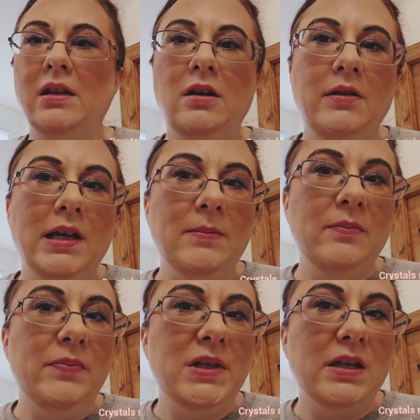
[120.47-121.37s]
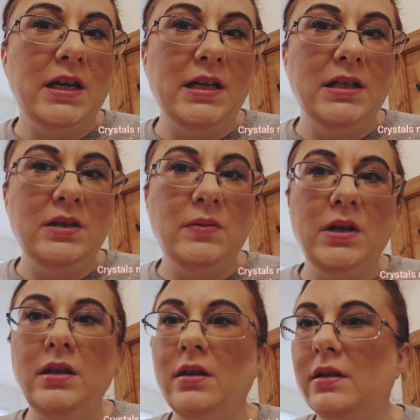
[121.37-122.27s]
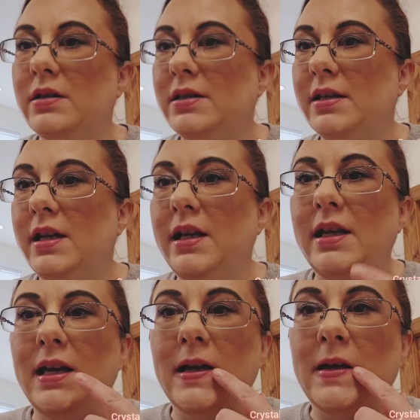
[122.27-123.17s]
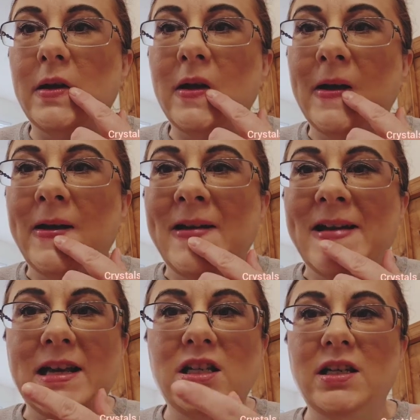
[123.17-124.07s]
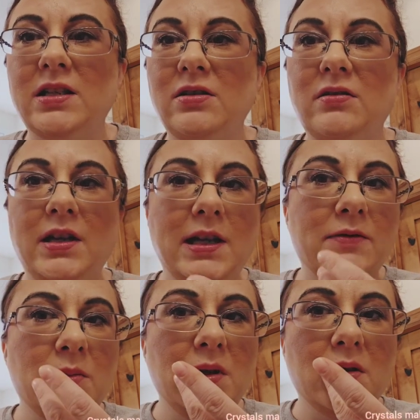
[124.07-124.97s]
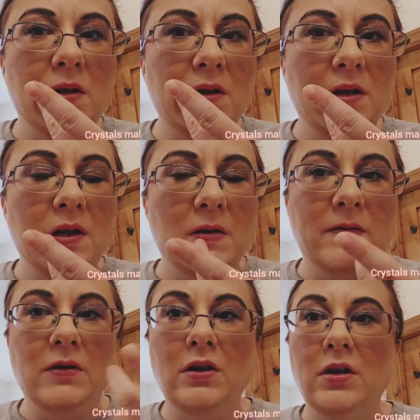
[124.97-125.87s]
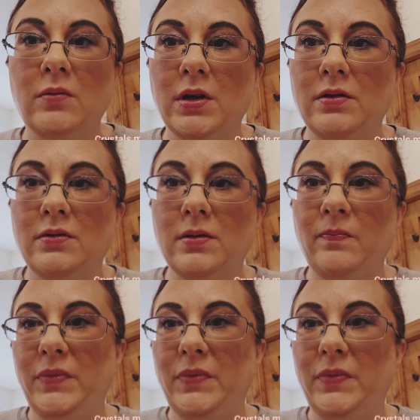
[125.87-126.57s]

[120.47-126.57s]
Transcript: Okay, so that is what it looks like, and it does look like you have to be a little careful around,